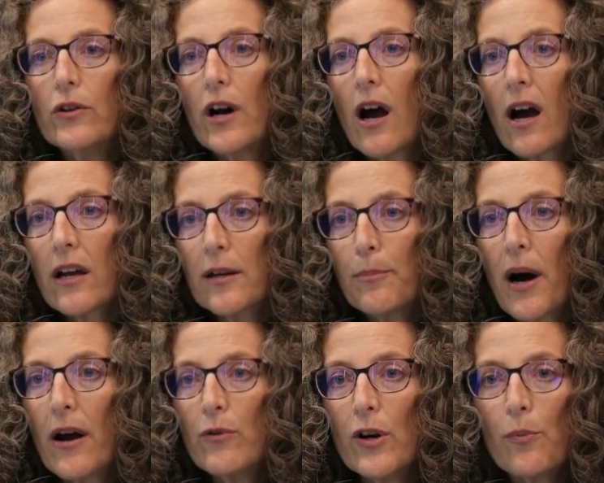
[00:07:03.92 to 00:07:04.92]
or
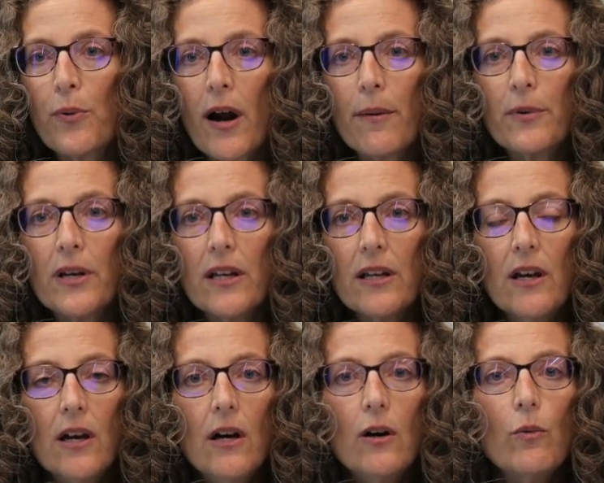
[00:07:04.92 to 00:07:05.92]
occupy real property
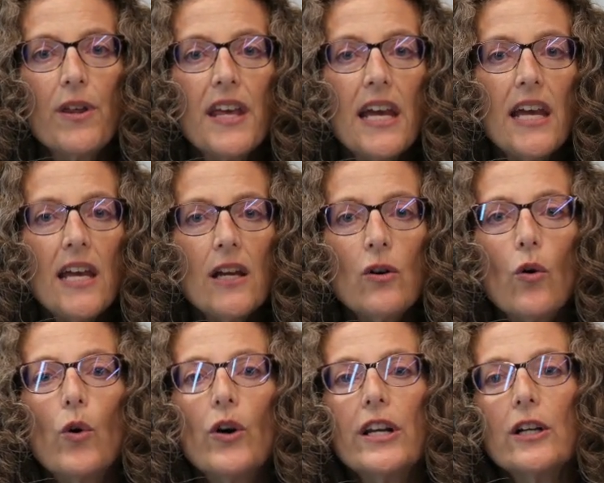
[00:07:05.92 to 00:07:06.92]
within
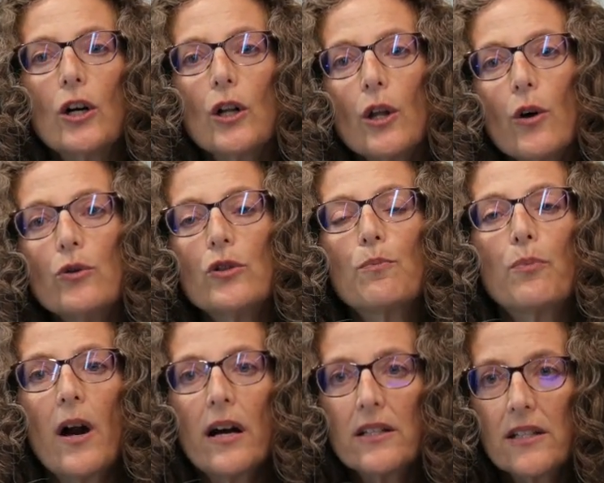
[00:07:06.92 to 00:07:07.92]
or in close
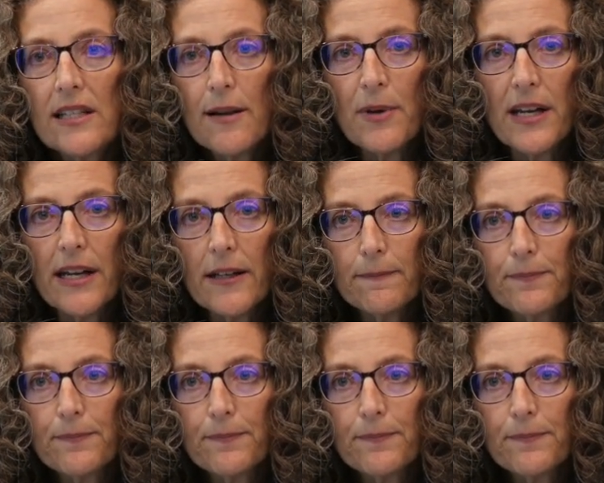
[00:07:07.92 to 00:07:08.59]
proximity